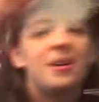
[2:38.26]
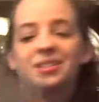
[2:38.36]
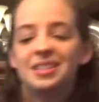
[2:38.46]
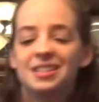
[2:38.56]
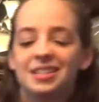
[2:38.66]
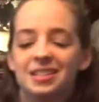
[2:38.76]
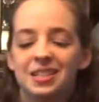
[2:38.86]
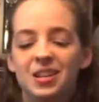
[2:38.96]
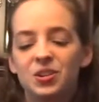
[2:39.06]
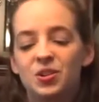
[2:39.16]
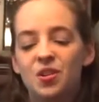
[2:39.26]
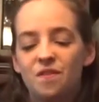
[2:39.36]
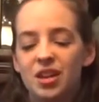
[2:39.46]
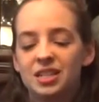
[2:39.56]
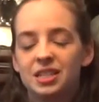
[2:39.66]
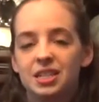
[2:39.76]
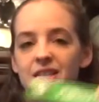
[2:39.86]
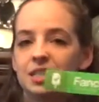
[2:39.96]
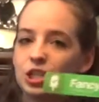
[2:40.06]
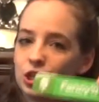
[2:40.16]
box is the standard fancy
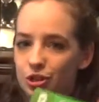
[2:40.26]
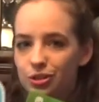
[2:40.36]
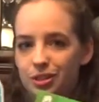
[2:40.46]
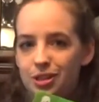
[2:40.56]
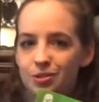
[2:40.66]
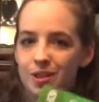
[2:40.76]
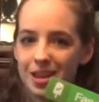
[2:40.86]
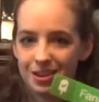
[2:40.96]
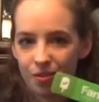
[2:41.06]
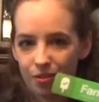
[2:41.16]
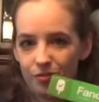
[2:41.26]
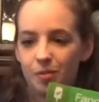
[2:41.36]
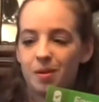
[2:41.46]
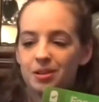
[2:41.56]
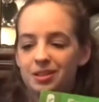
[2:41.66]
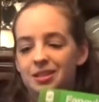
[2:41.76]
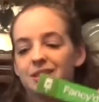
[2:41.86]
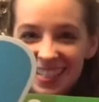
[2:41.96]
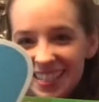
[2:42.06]
stickers that you get in all of your boxes.